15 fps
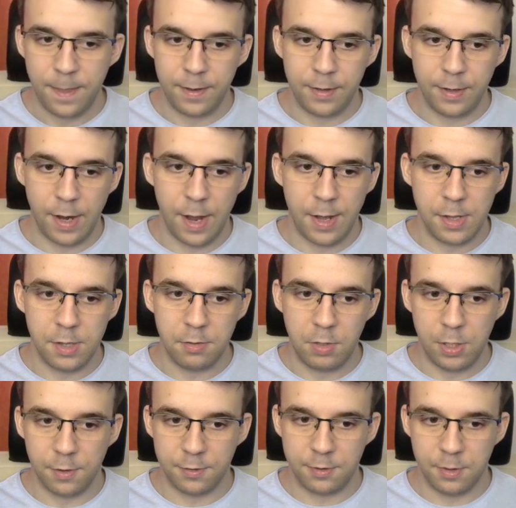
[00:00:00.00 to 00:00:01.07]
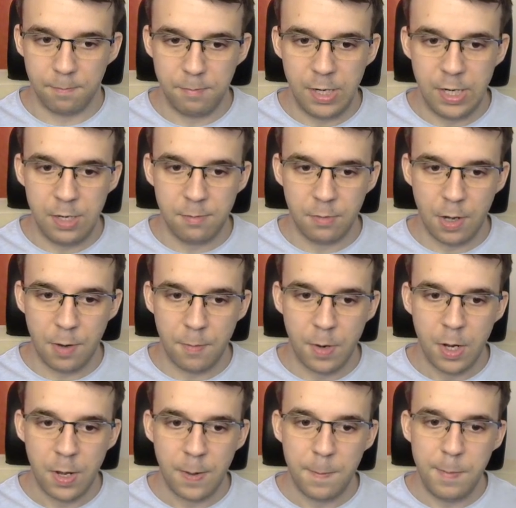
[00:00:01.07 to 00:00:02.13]
And here's the minimum
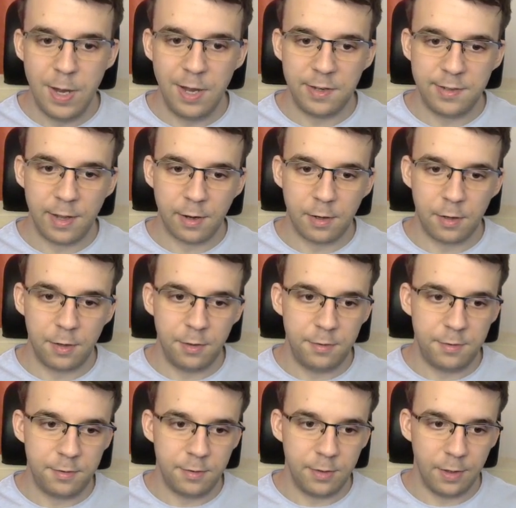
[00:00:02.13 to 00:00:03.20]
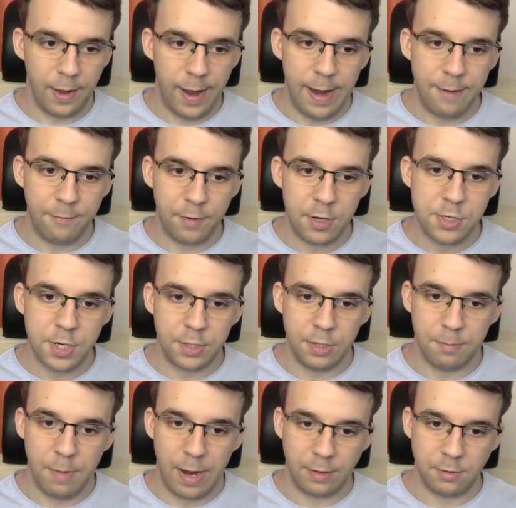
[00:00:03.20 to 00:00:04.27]
milliseconds, the average and
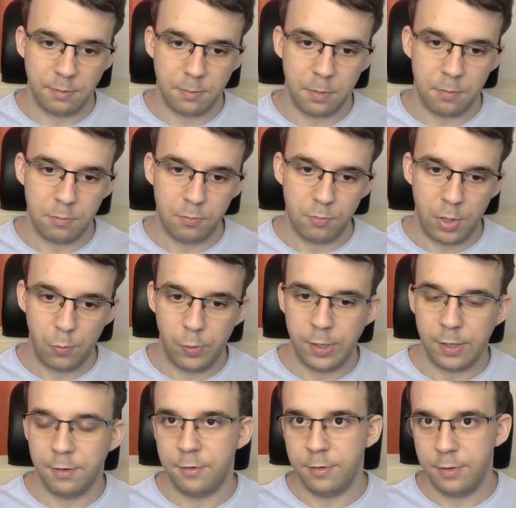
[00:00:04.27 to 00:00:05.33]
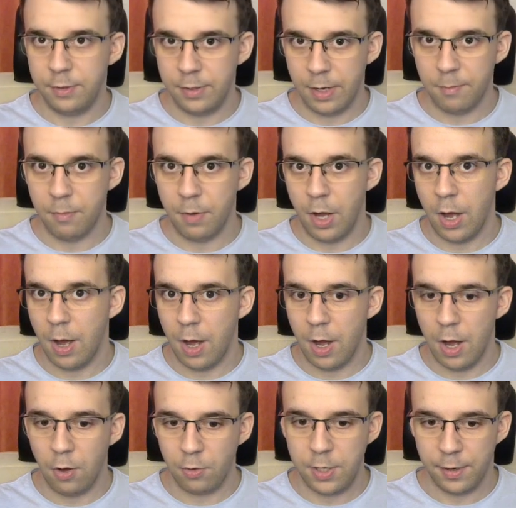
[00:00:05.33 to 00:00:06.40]
the maximum, right? We can see them uh,
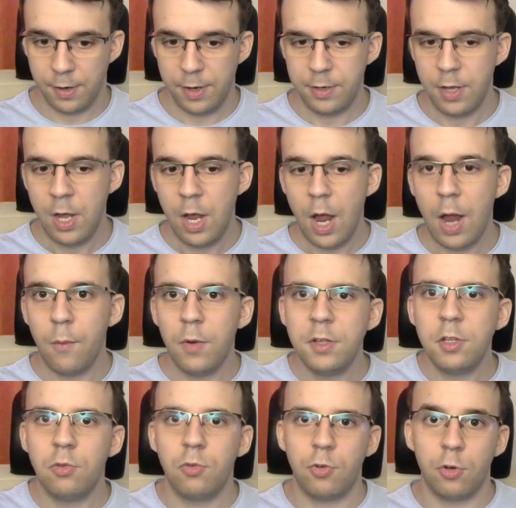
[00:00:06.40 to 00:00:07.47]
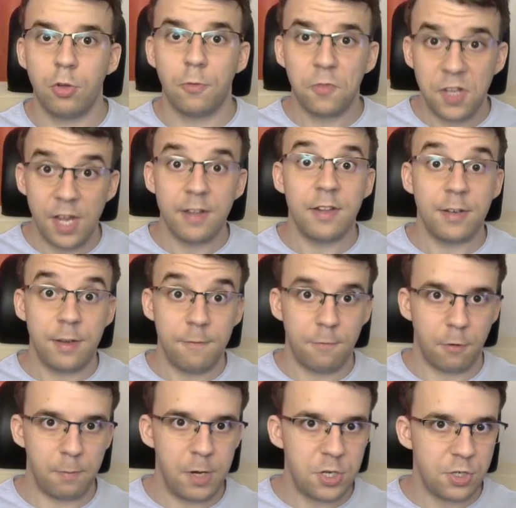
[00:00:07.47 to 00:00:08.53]
out here. And I wanted to sort of get that
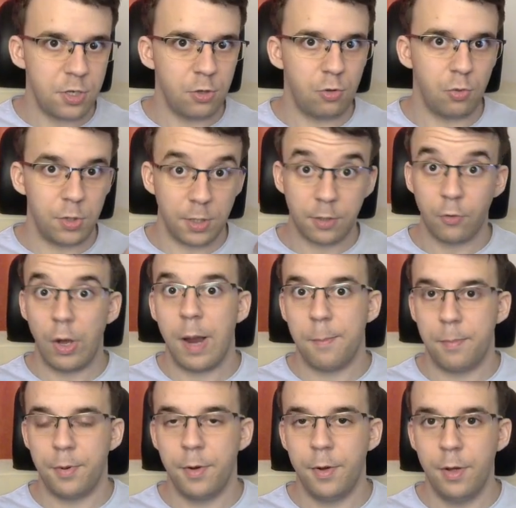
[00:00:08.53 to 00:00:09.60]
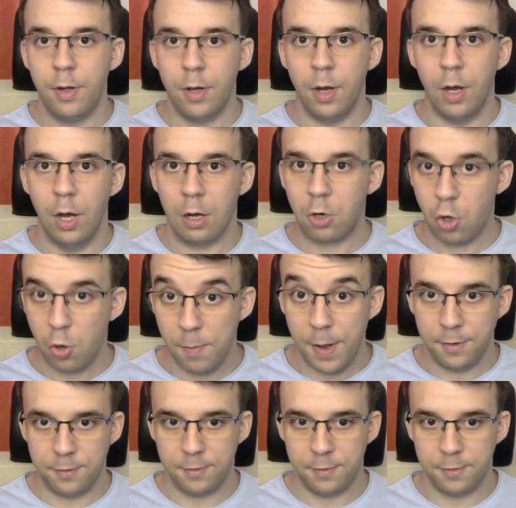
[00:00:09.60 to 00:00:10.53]
information through the grep uh, command.